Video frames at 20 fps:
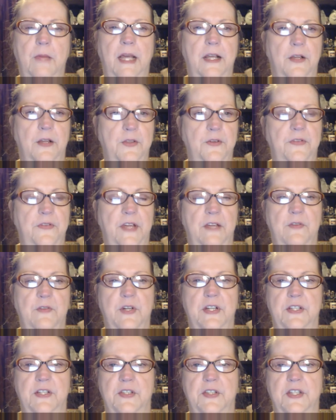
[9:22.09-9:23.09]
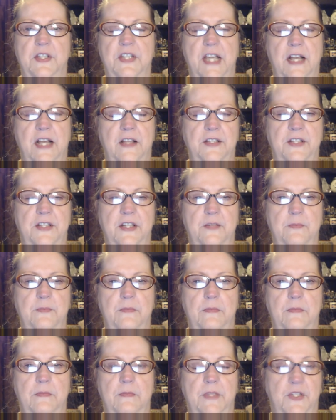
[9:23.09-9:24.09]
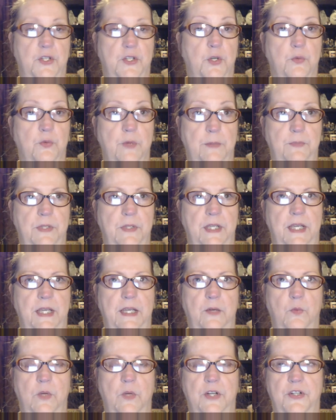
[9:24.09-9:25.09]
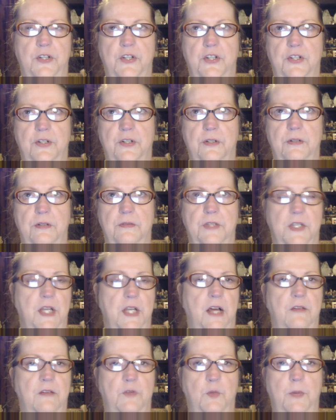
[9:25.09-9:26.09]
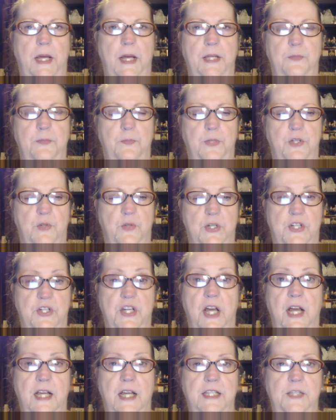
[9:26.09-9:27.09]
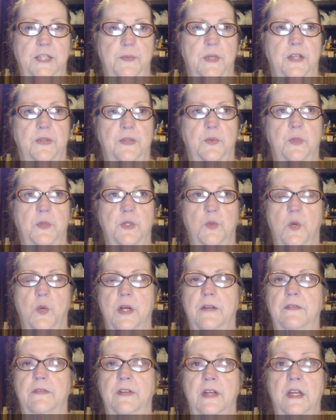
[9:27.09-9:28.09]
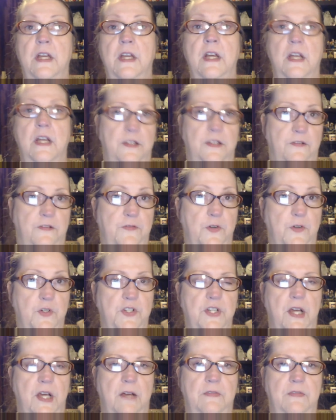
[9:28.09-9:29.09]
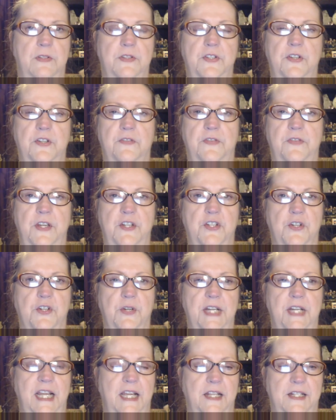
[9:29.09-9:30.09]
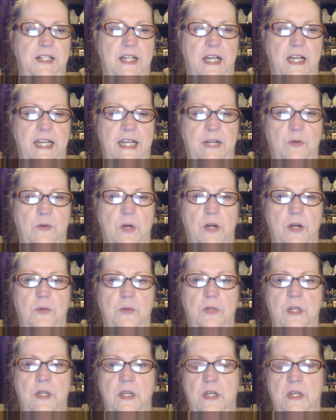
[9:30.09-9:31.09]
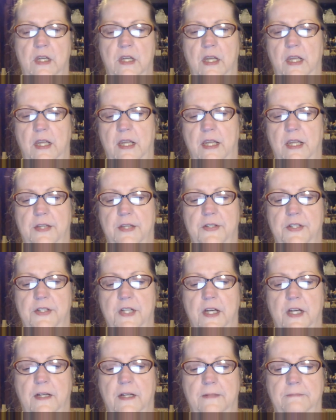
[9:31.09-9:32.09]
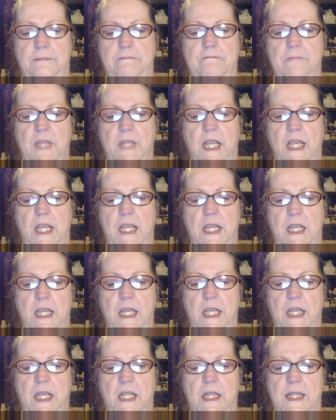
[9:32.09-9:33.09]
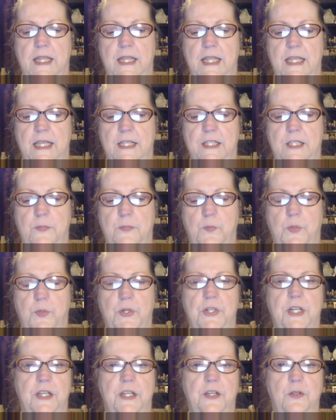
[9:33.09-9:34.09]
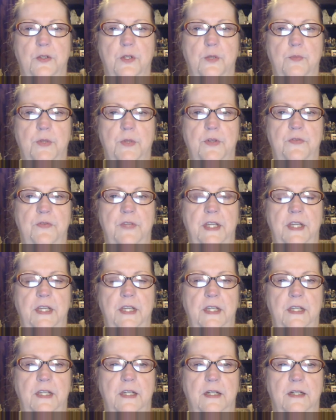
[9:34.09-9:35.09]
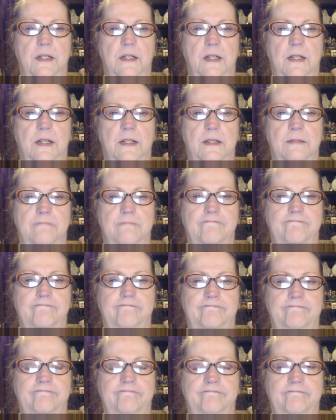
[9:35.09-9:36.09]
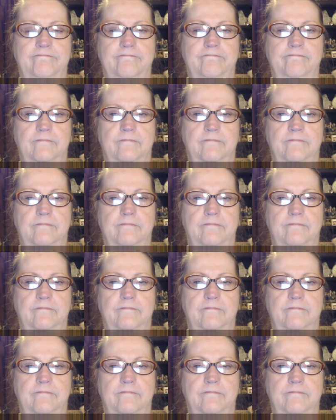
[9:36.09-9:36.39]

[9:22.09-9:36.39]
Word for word: my other favorite is The Talented Mr. Ripley, which the novel by Patricia Highsmith was one of the first novels to feature an anti hero. And um, in this particular movie, um,